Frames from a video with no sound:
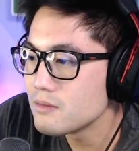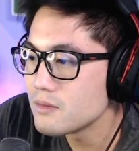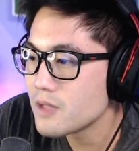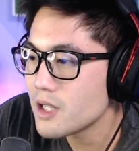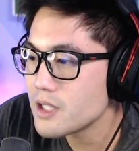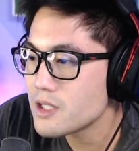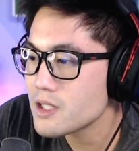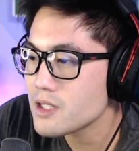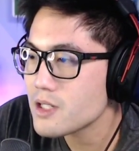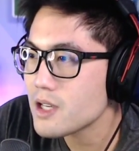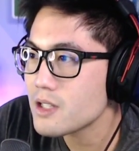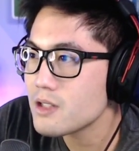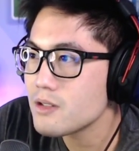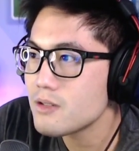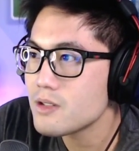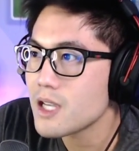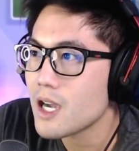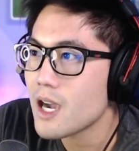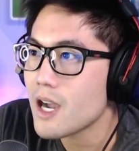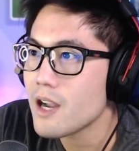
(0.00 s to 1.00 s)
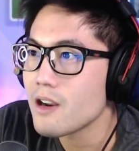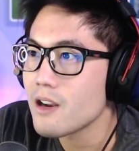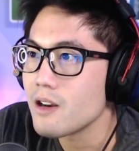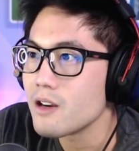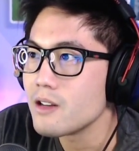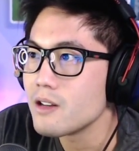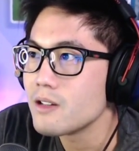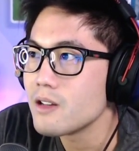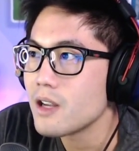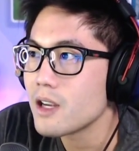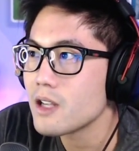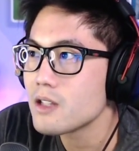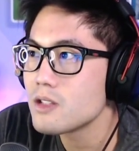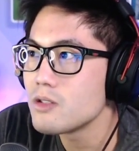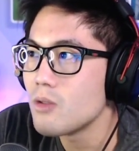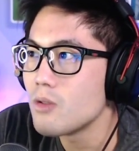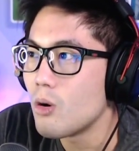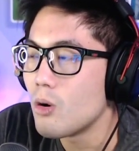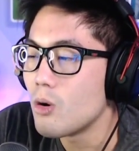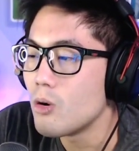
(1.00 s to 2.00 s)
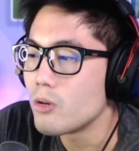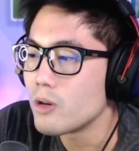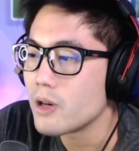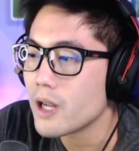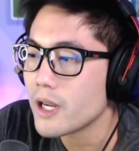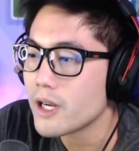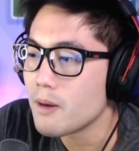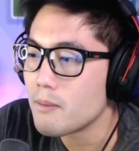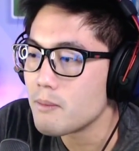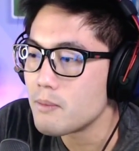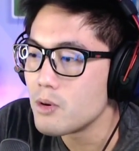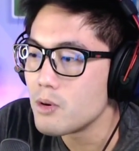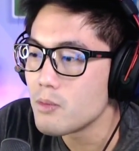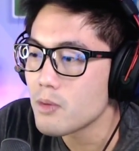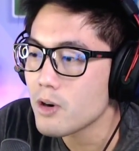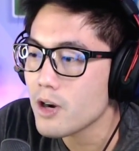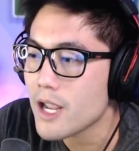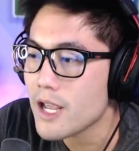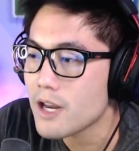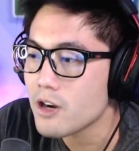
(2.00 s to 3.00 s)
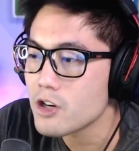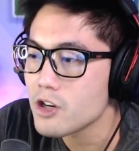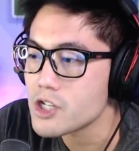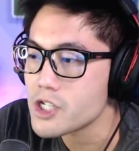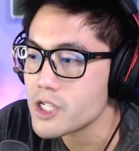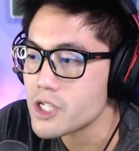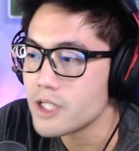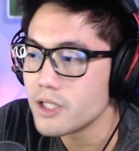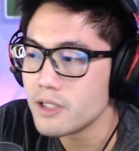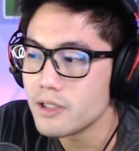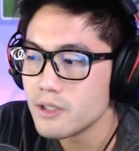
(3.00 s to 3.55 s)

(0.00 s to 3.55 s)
I just got too tired. I got too old. I got boomer energy.